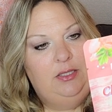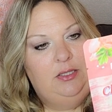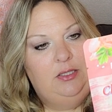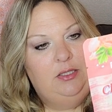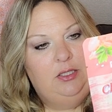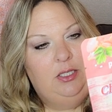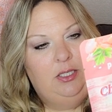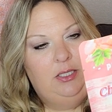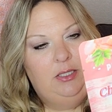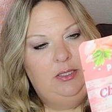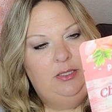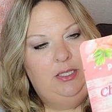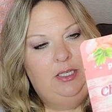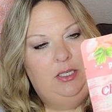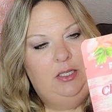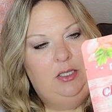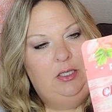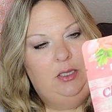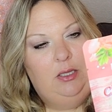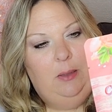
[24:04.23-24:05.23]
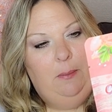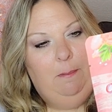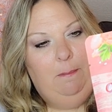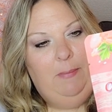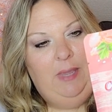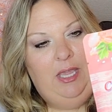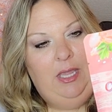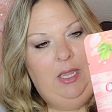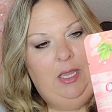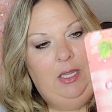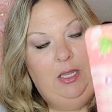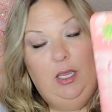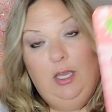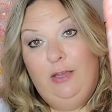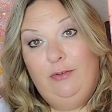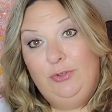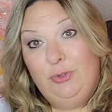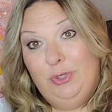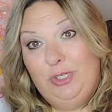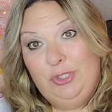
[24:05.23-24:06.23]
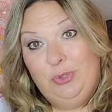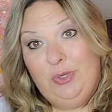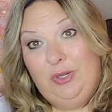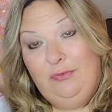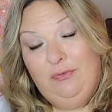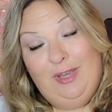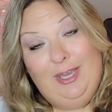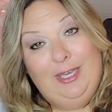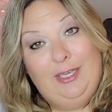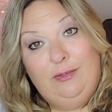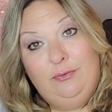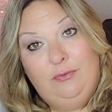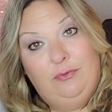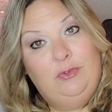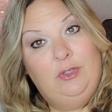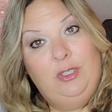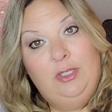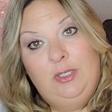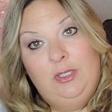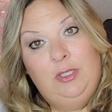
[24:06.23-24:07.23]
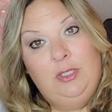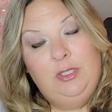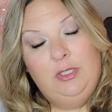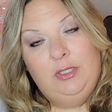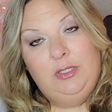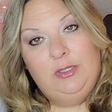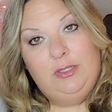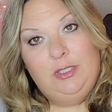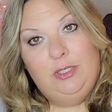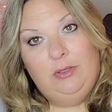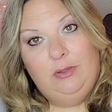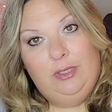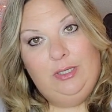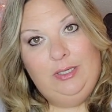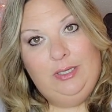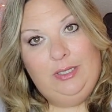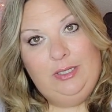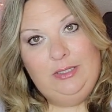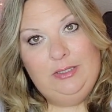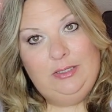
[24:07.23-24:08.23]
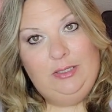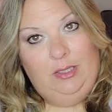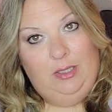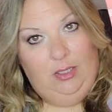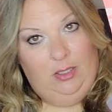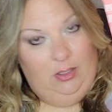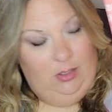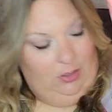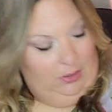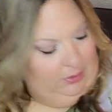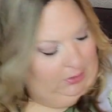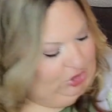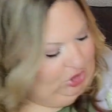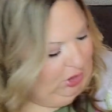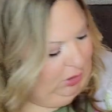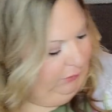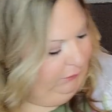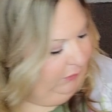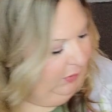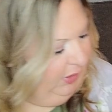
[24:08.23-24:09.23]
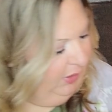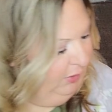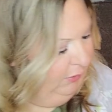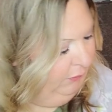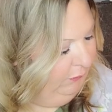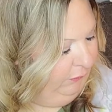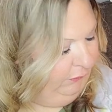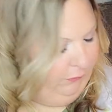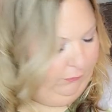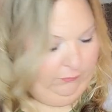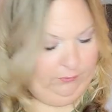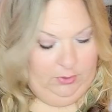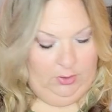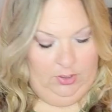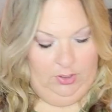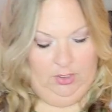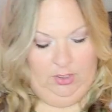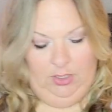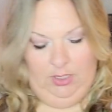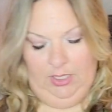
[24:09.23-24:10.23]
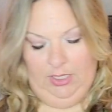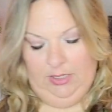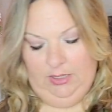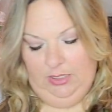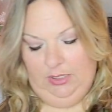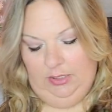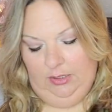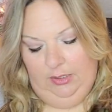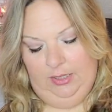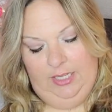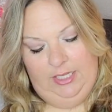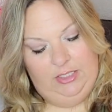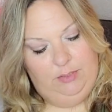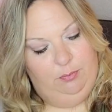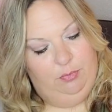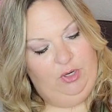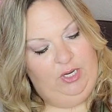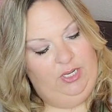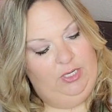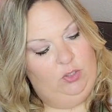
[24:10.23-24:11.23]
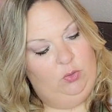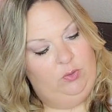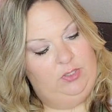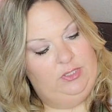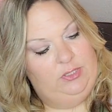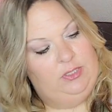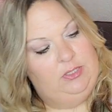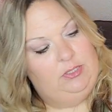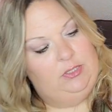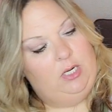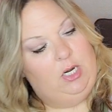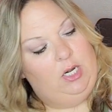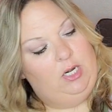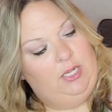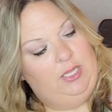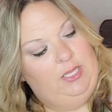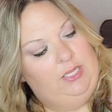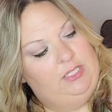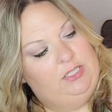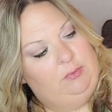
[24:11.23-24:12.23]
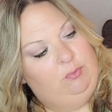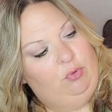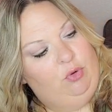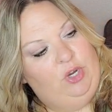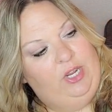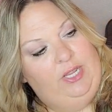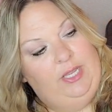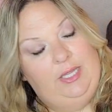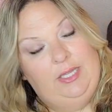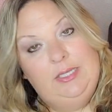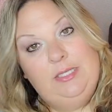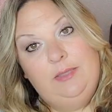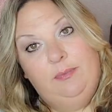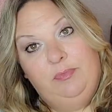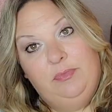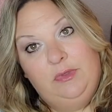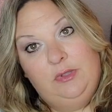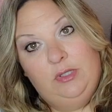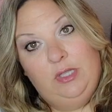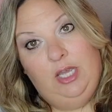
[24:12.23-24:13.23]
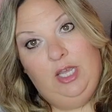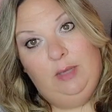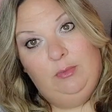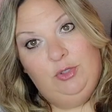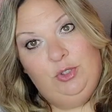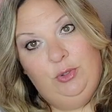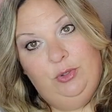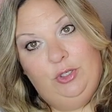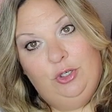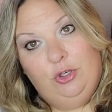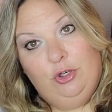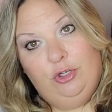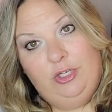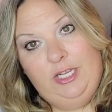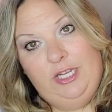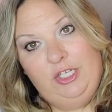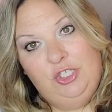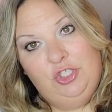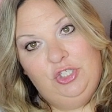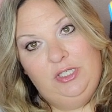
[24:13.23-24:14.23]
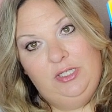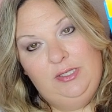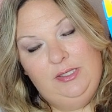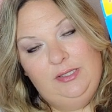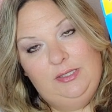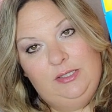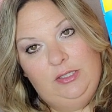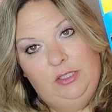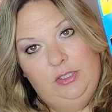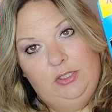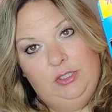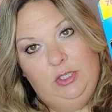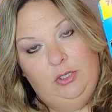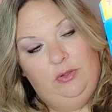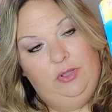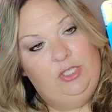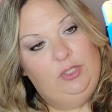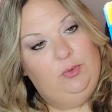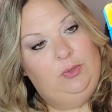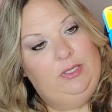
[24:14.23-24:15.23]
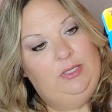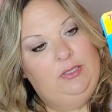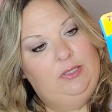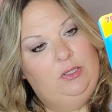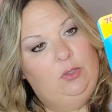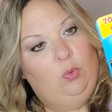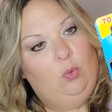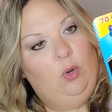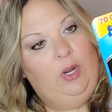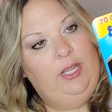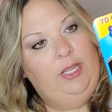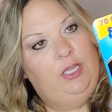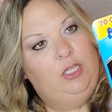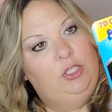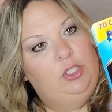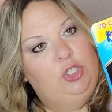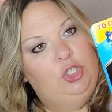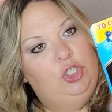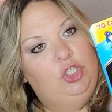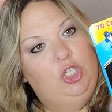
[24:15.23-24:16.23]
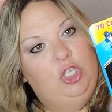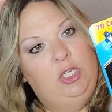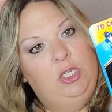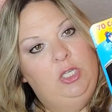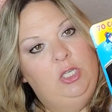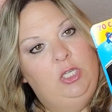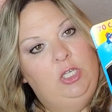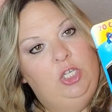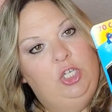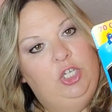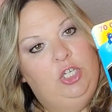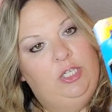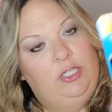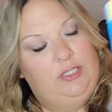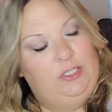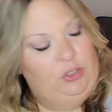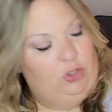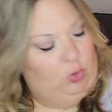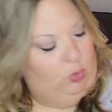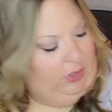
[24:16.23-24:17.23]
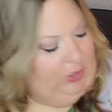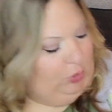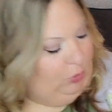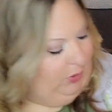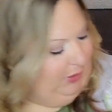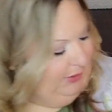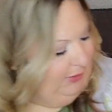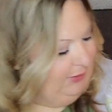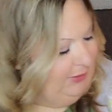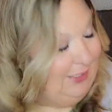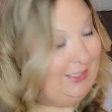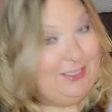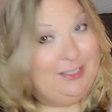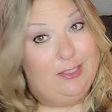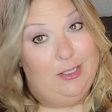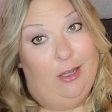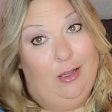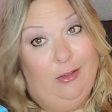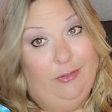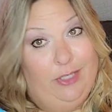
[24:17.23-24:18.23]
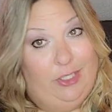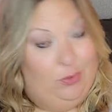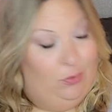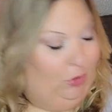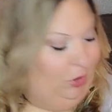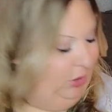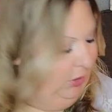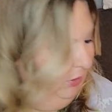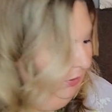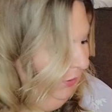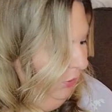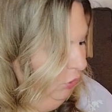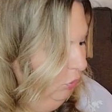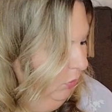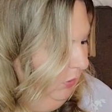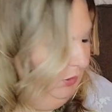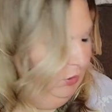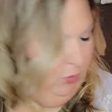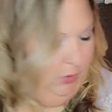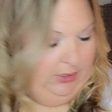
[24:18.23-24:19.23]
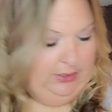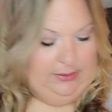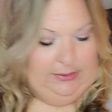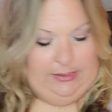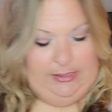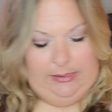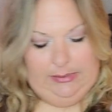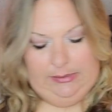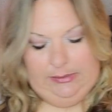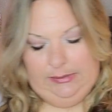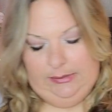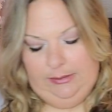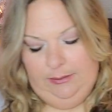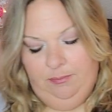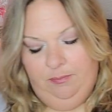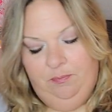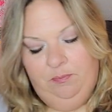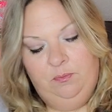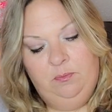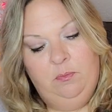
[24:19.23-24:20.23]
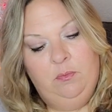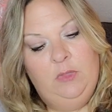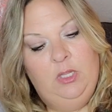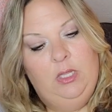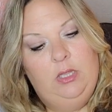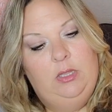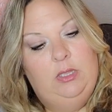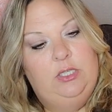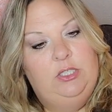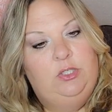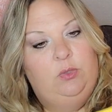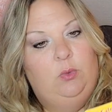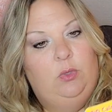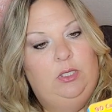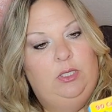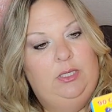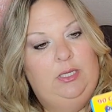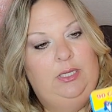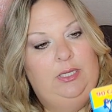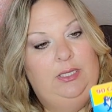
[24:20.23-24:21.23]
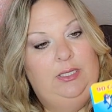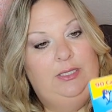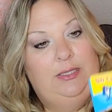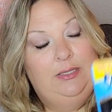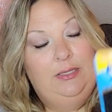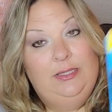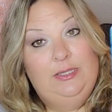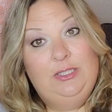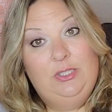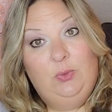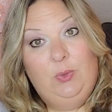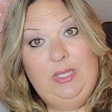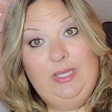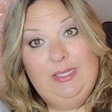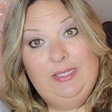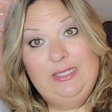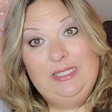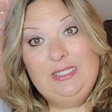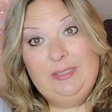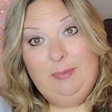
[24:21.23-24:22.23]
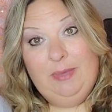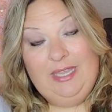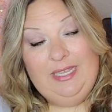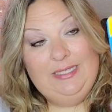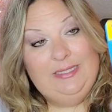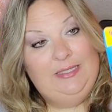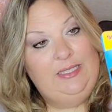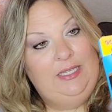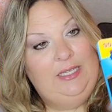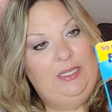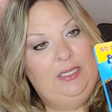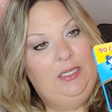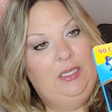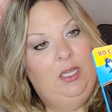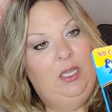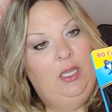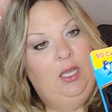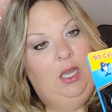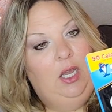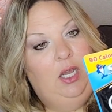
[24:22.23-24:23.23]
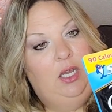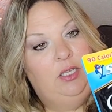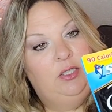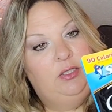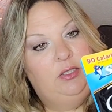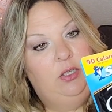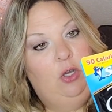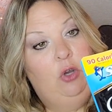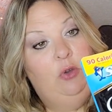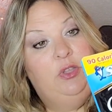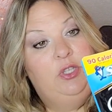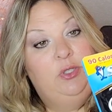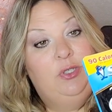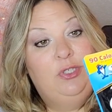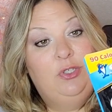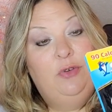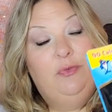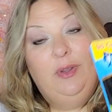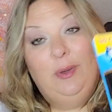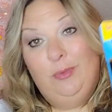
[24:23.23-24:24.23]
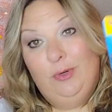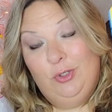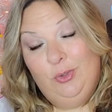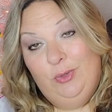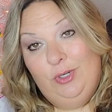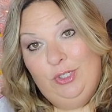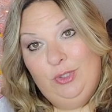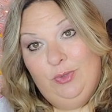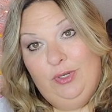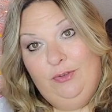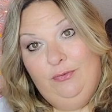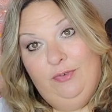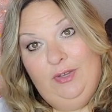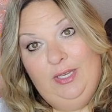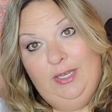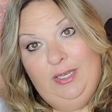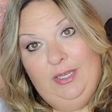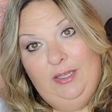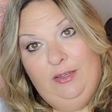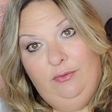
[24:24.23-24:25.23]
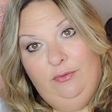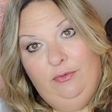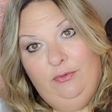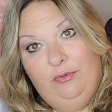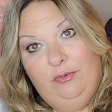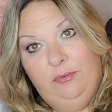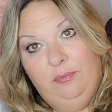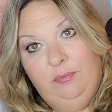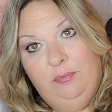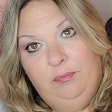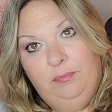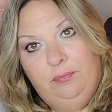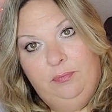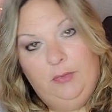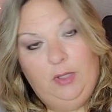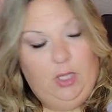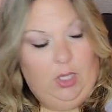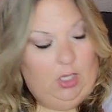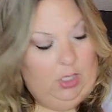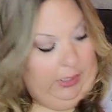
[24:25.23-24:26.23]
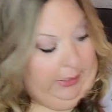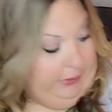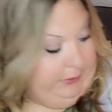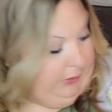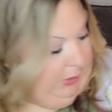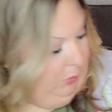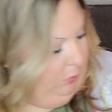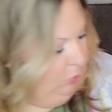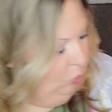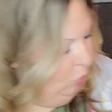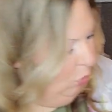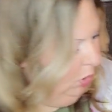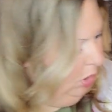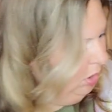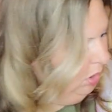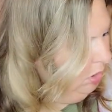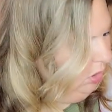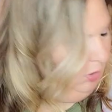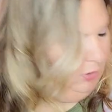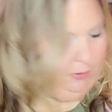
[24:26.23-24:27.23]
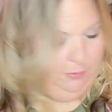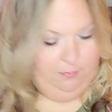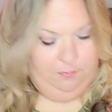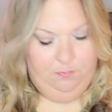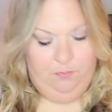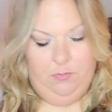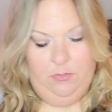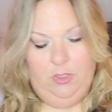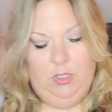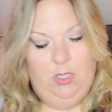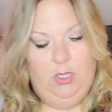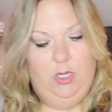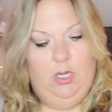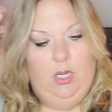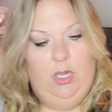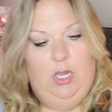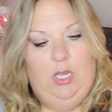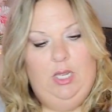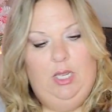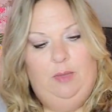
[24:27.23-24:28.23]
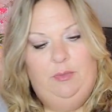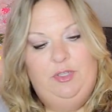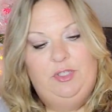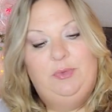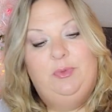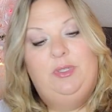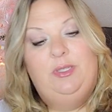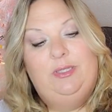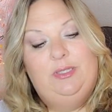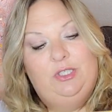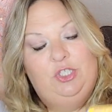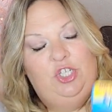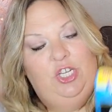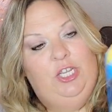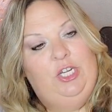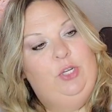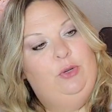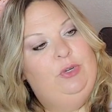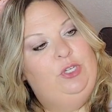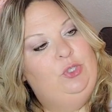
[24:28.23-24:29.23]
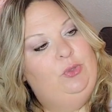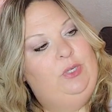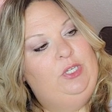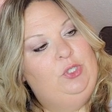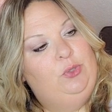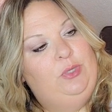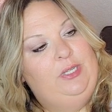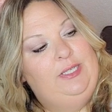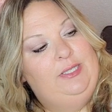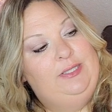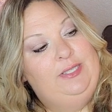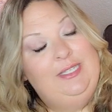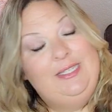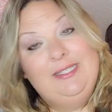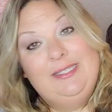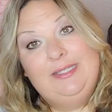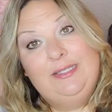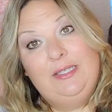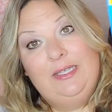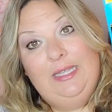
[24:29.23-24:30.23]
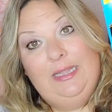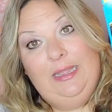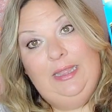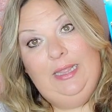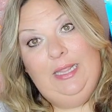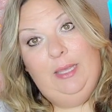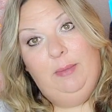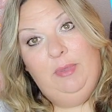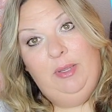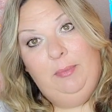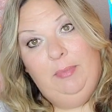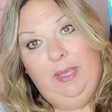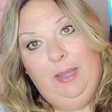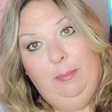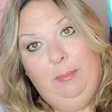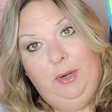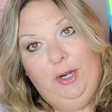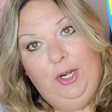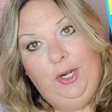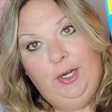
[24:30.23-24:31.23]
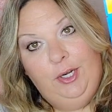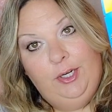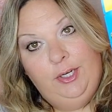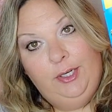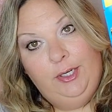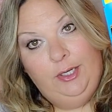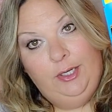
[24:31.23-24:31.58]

This is good until May of 2025. So a nice long shelf life. And then the last brand was the StarKist brand, um, Tuna Creations. So this one is the Ranch, good until 2026. All these were good until 2026. This one is the Sweet and Spicy. Also, oh, this is November 2025 was wrong. Um, this one's January 2026, lemon pepper.